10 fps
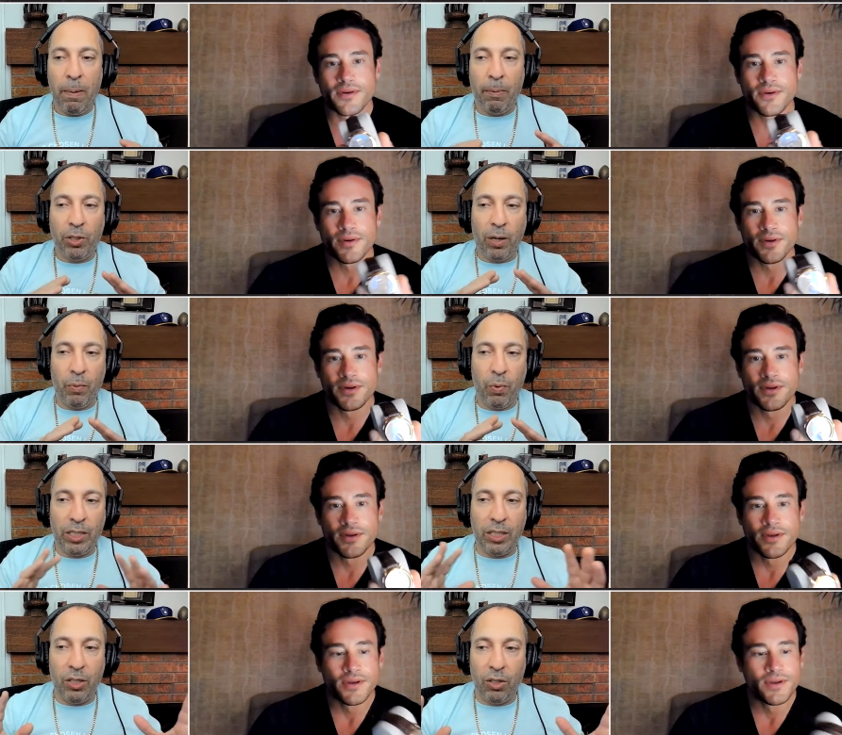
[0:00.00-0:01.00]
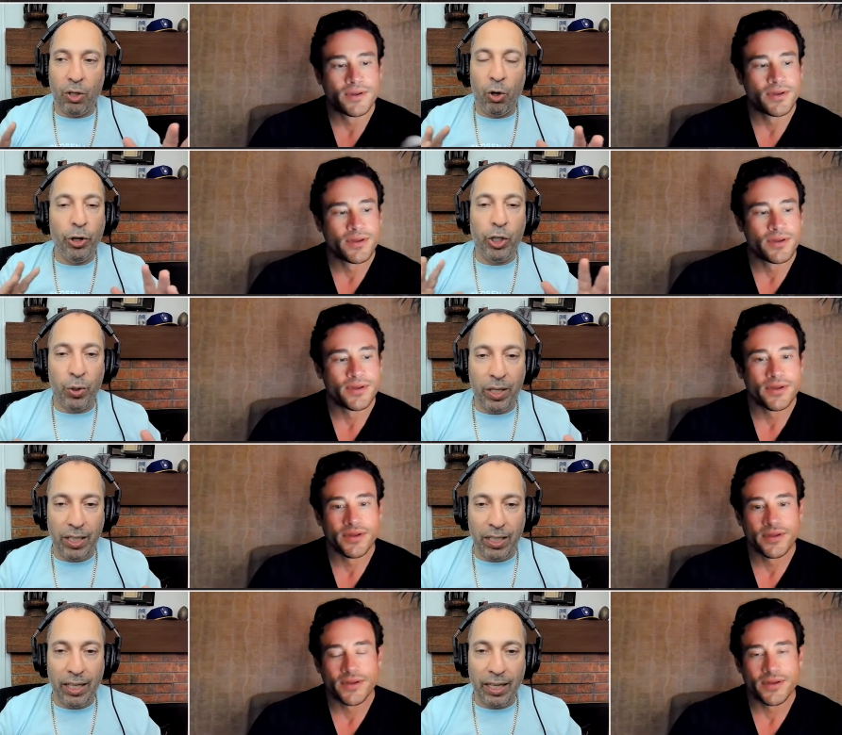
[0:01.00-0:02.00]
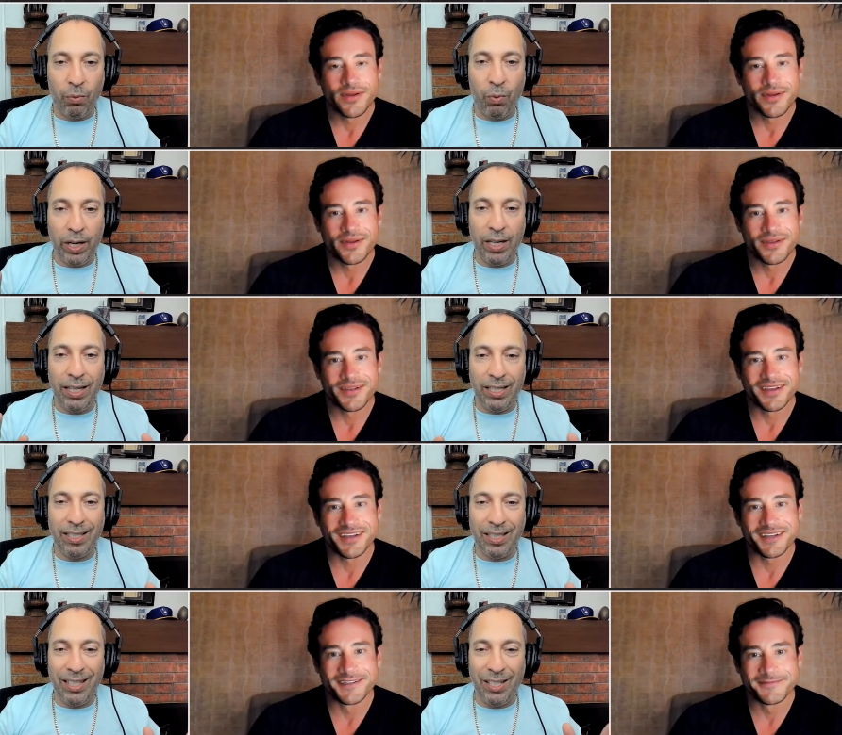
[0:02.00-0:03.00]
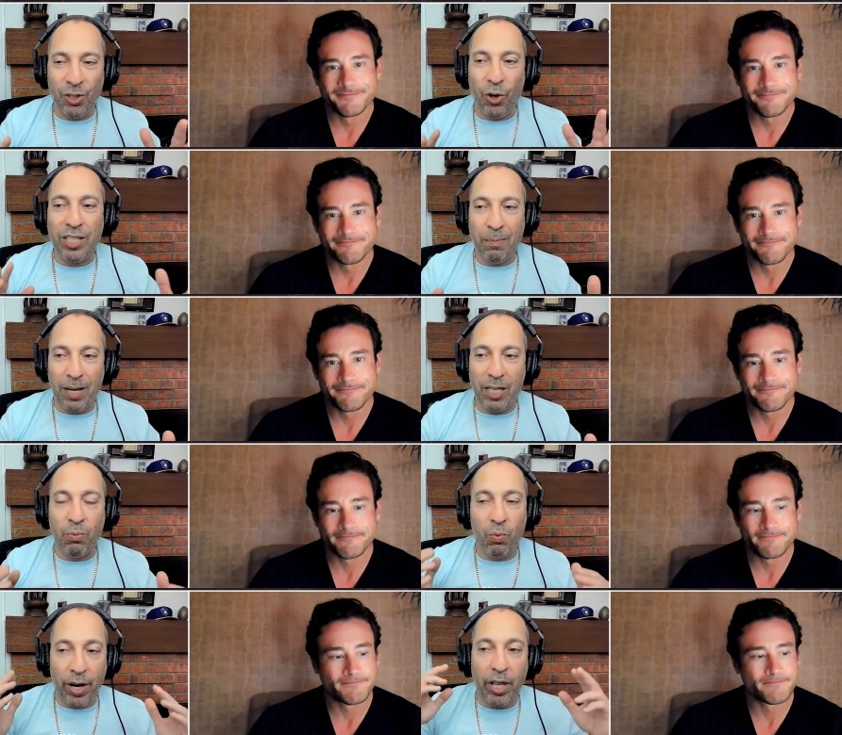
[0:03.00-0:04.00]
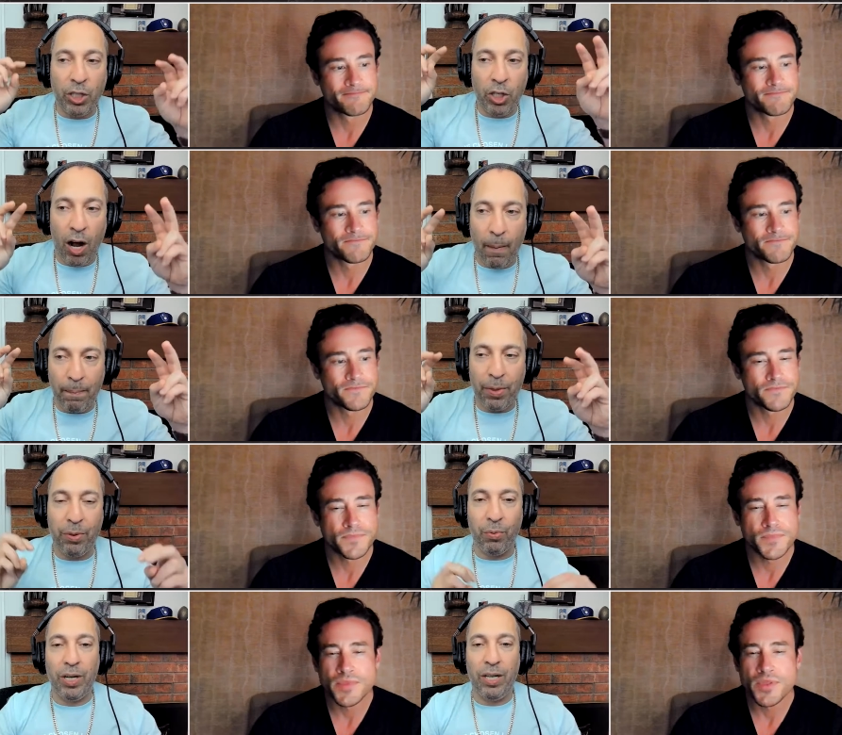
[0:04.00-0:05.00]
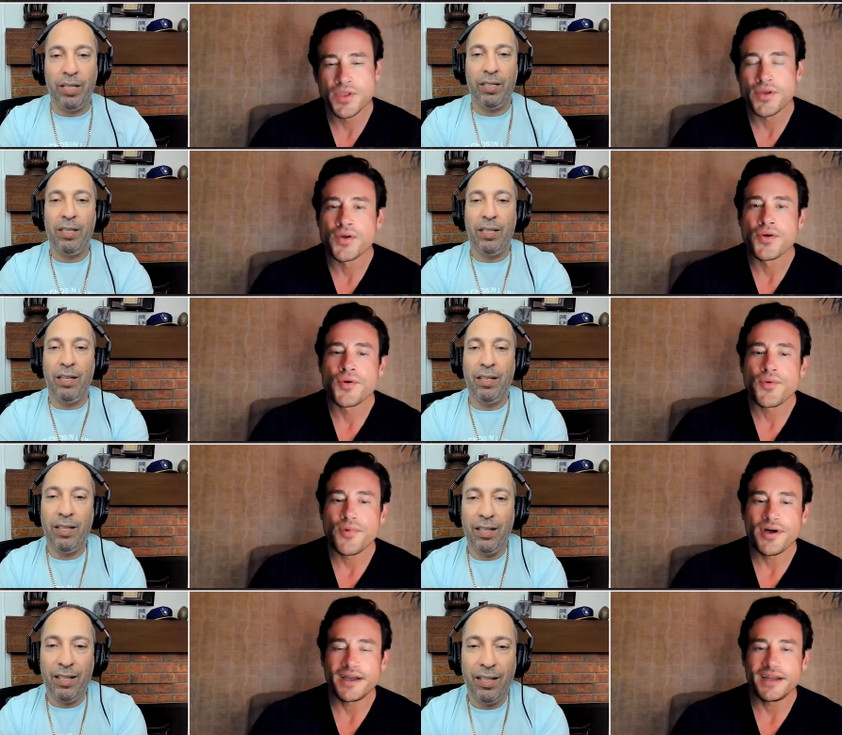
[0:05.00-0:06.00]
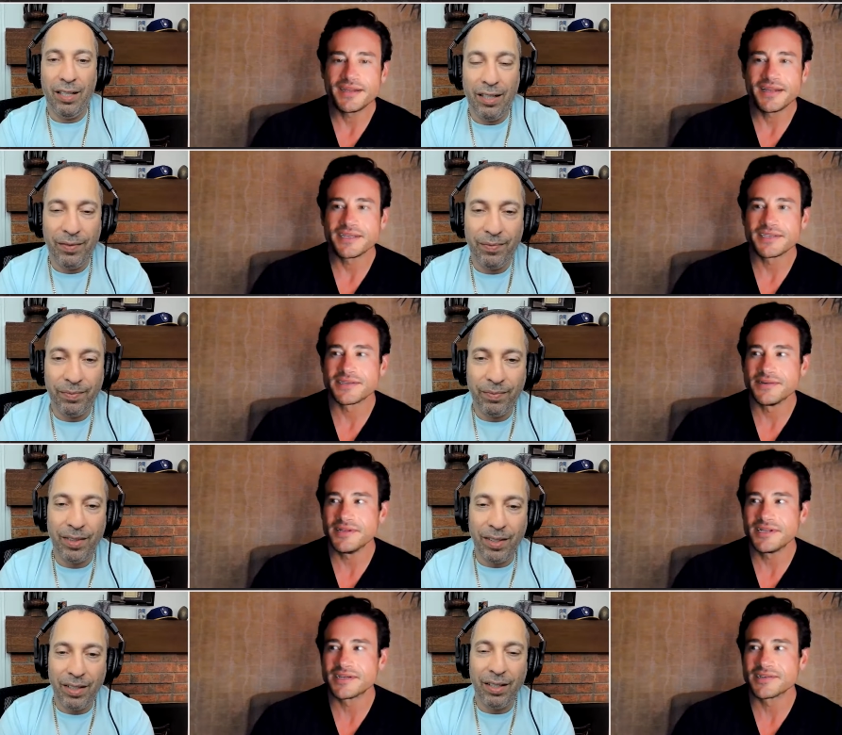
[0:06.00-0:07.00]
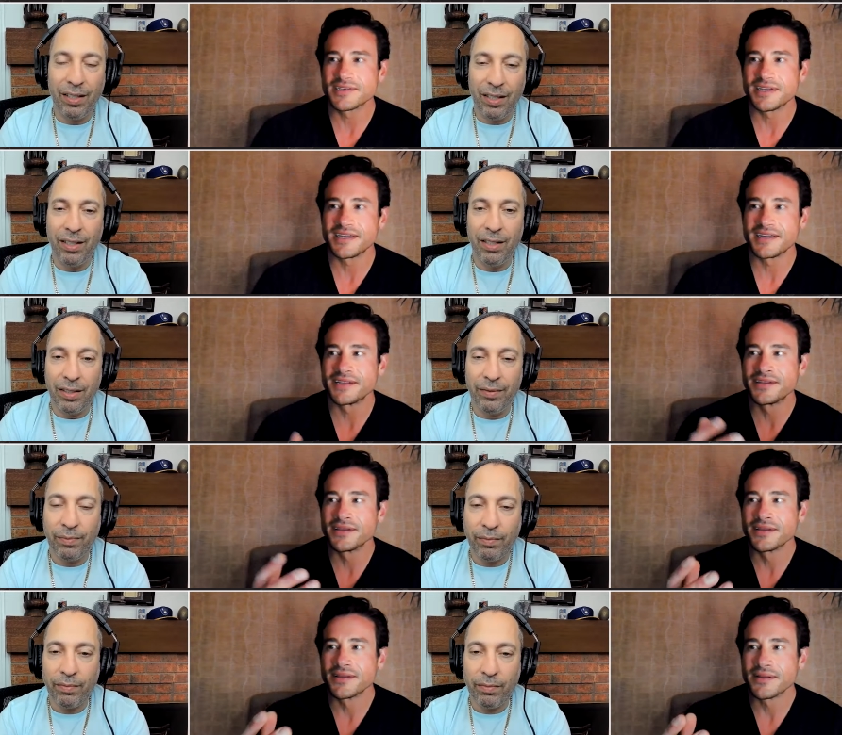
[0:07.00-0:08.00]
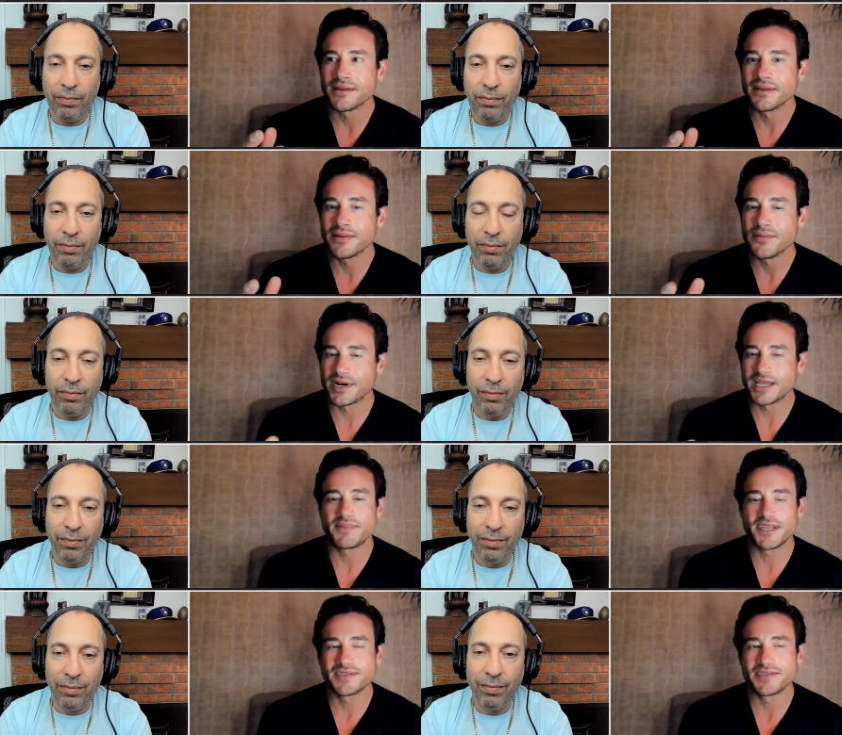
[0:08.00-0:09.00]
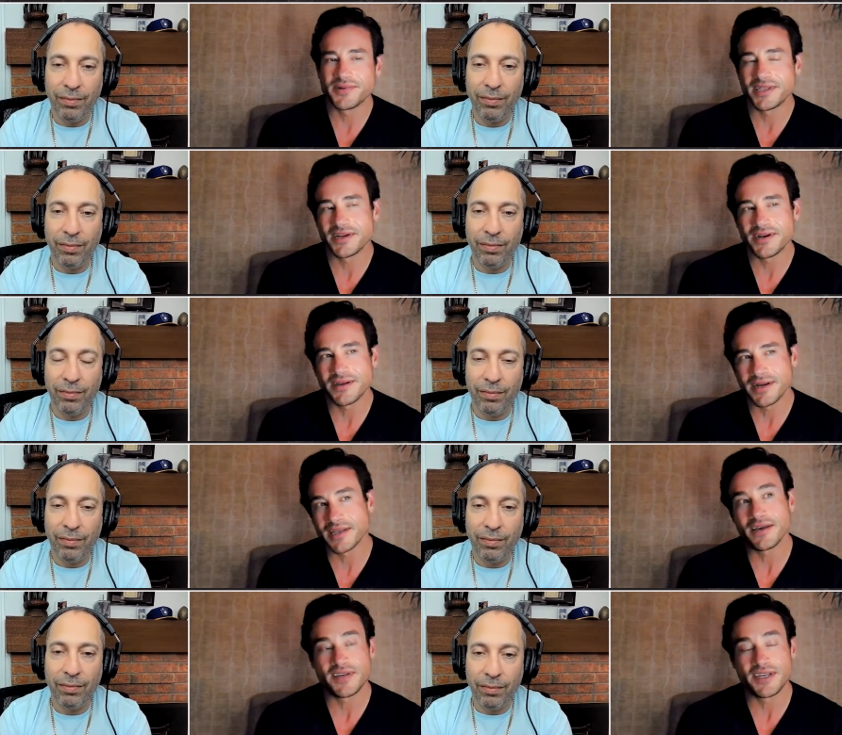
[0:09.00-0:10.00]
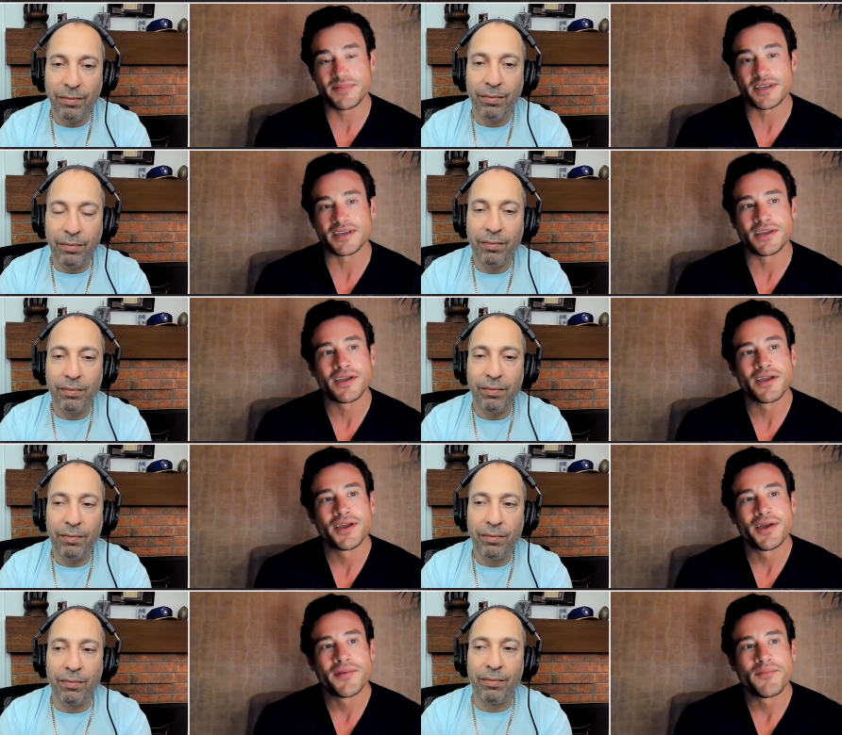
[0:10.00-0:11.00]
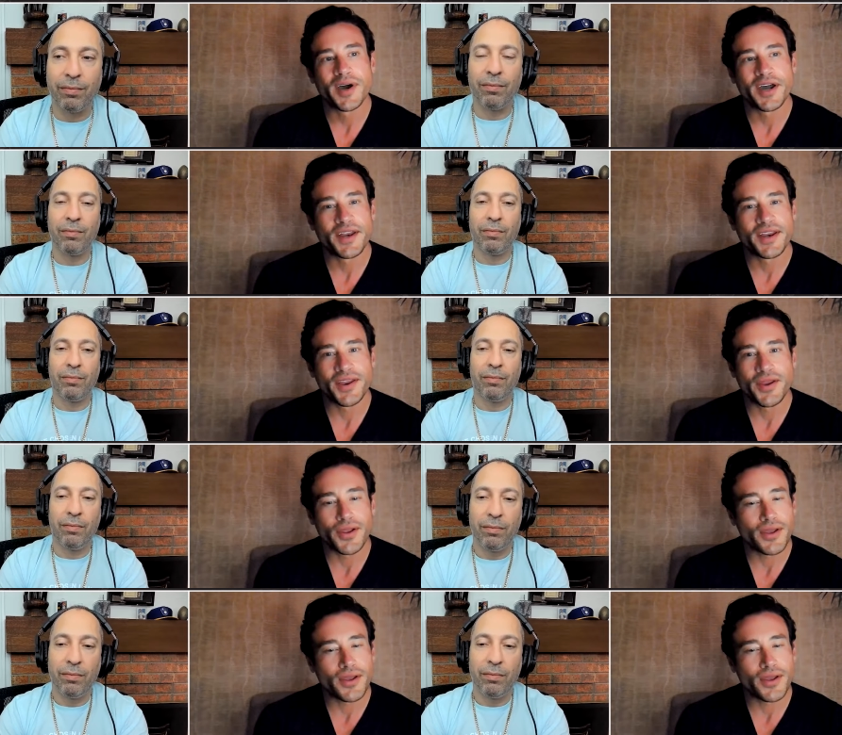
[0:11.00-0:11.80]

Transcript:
Speaker 1: people talk about what's the the Holy Trinity like. What is yeah. in your estimation? What are the top three?
Speaker 2: Well, I I still don't understand what AP is doing there, and I love AP, mm-hmm. but